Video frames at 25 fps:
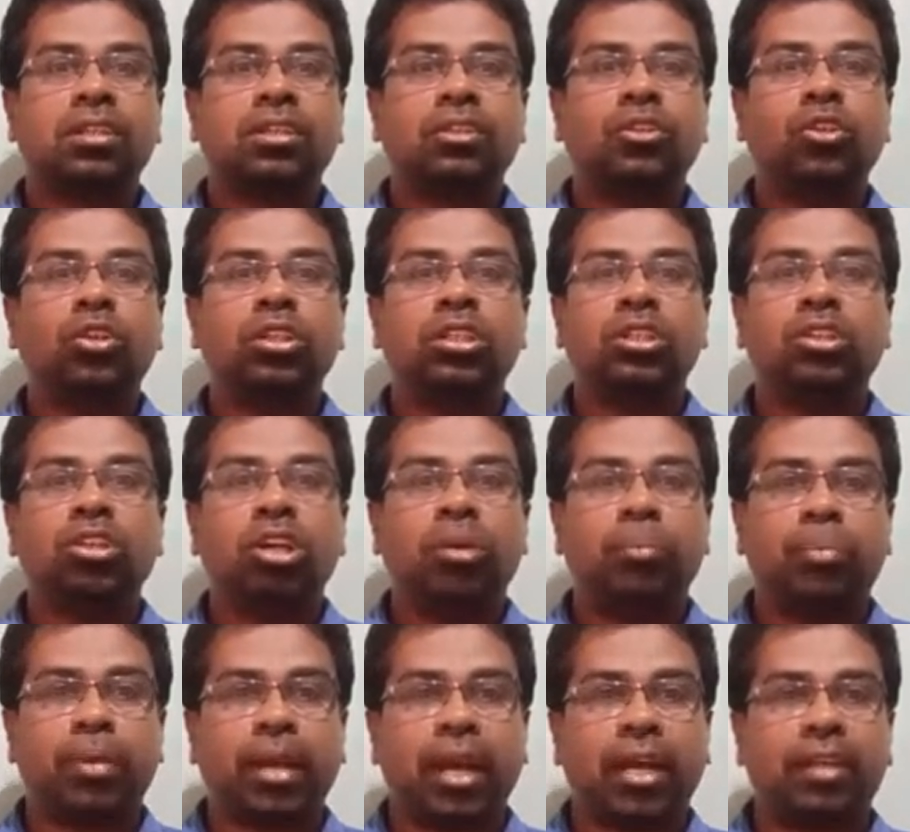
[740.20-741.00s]
don't give
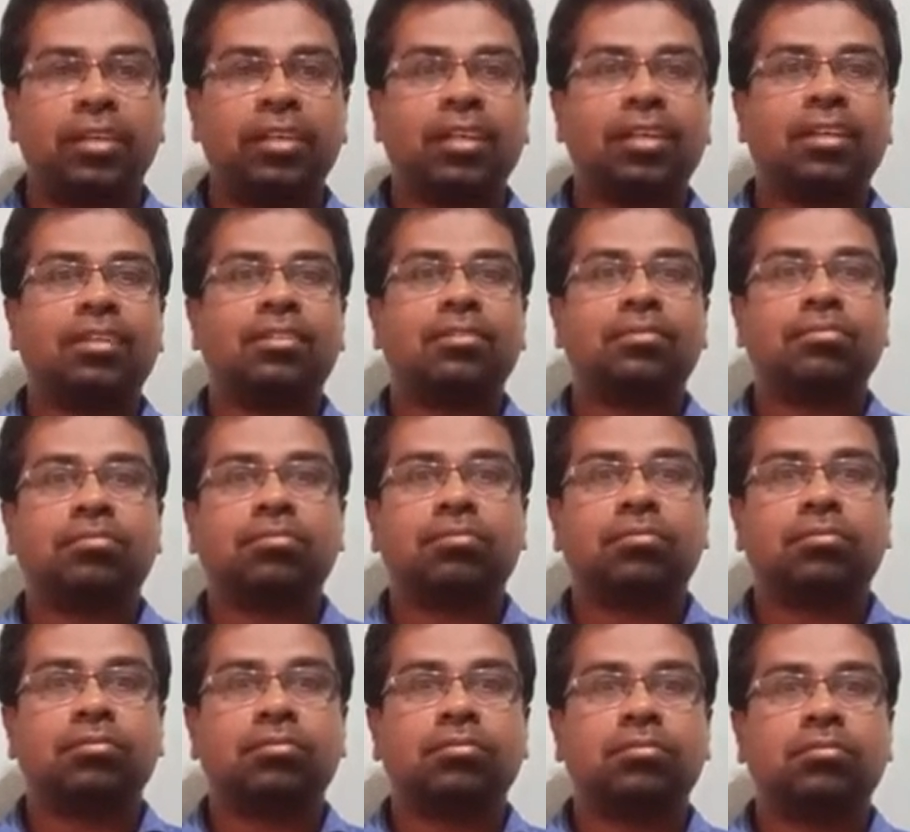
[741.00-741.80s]
up writing.
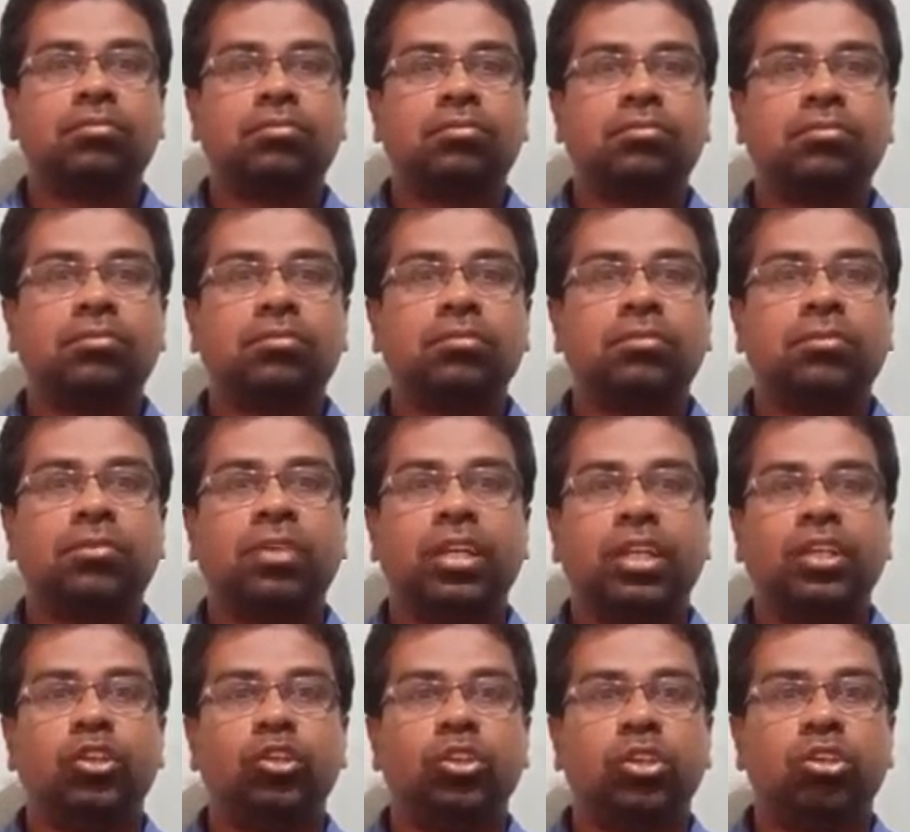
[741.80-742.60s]

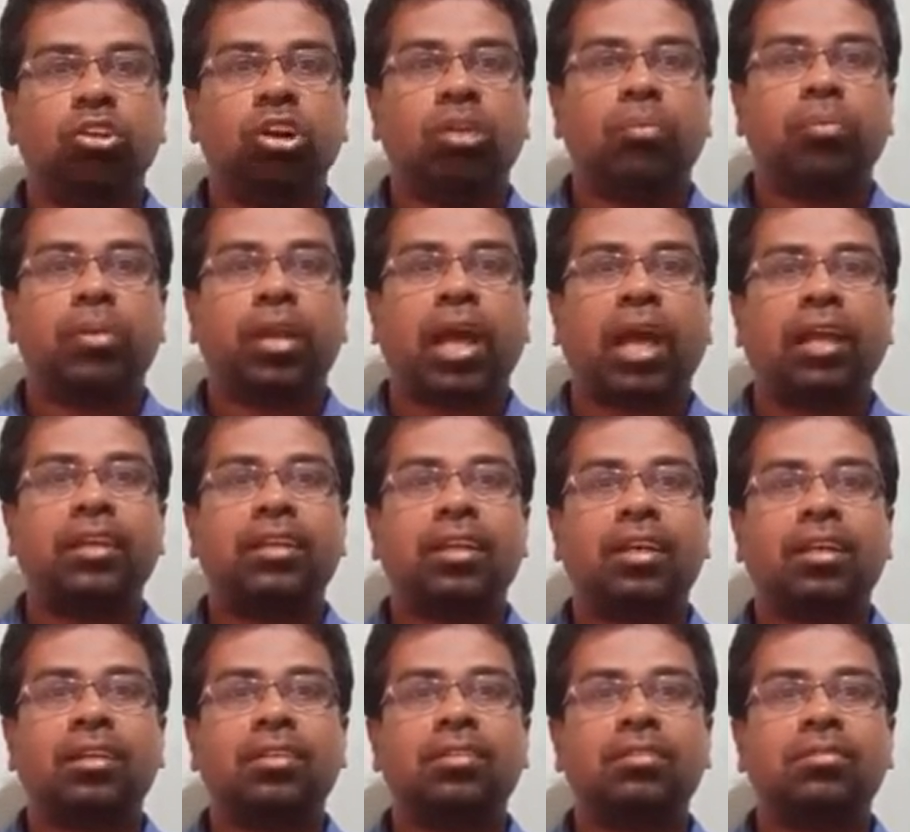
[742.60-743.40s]
When you give up
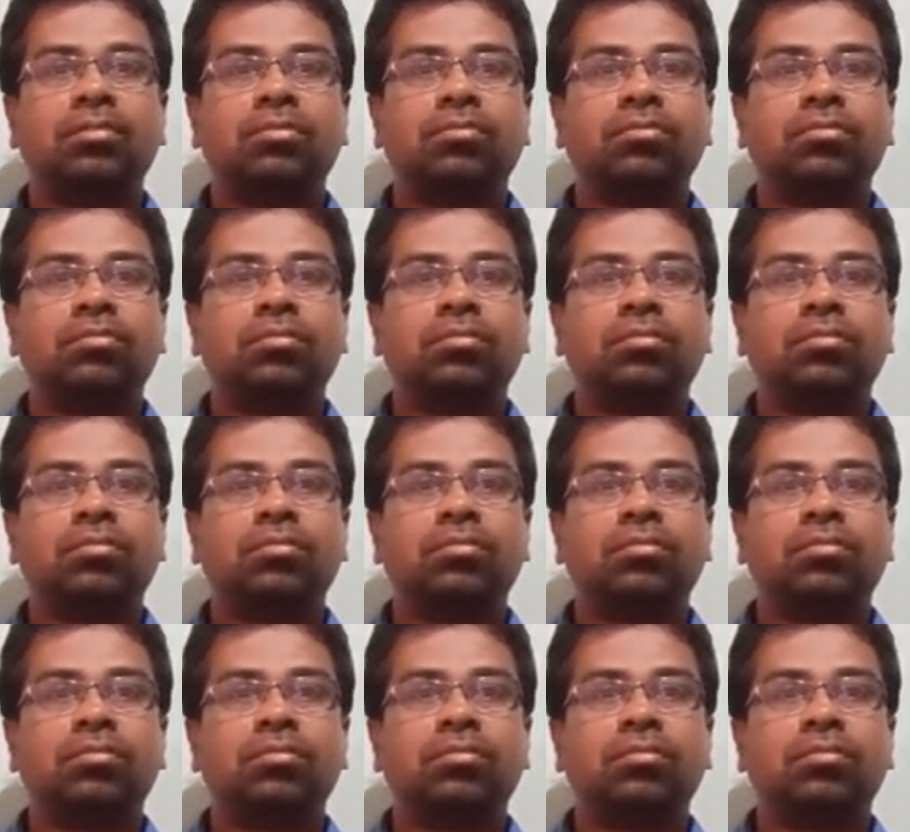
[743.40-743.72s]
writing,